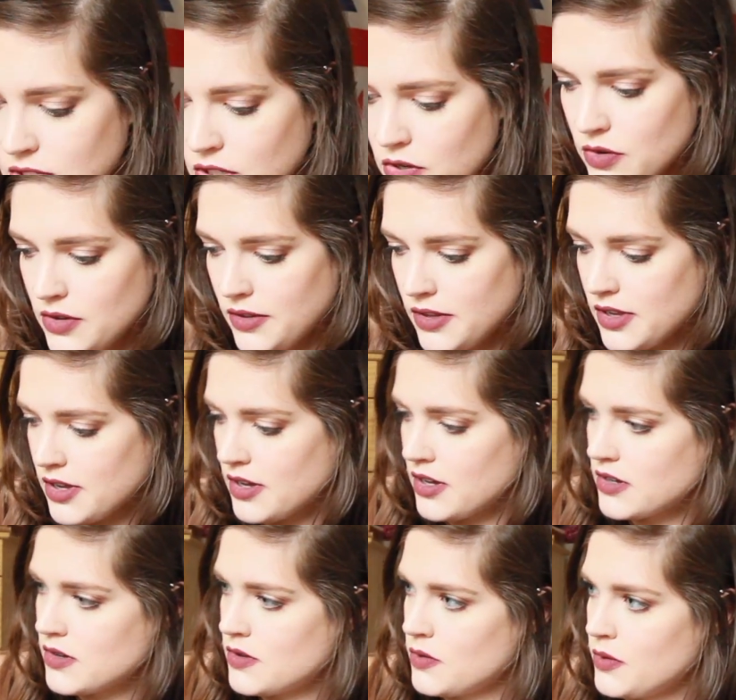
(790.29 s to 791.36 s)
To go
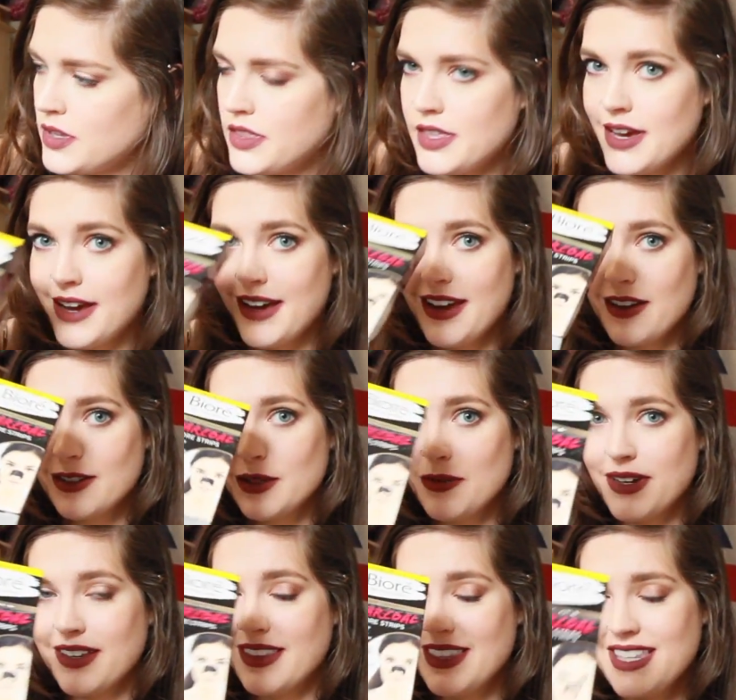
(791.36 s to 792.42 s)
along with that, I also
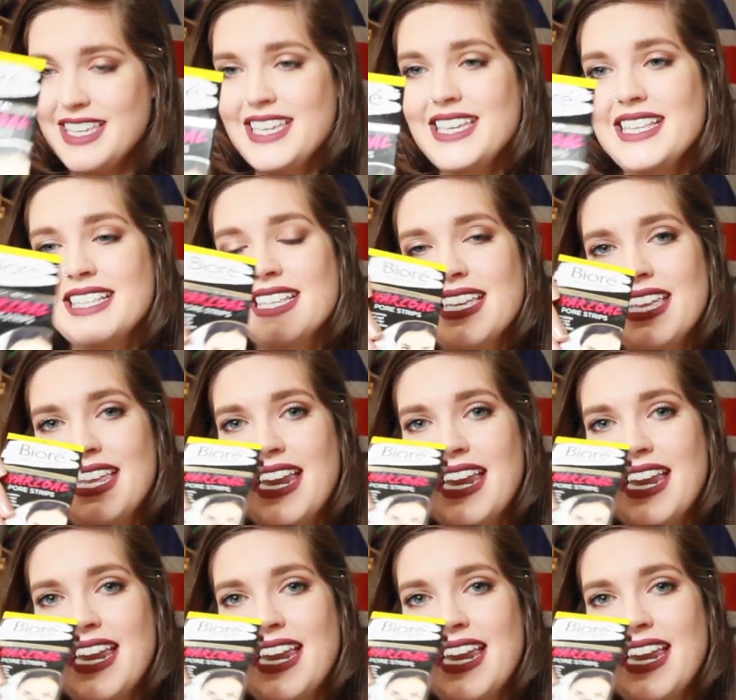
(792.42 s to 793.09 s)
bought these,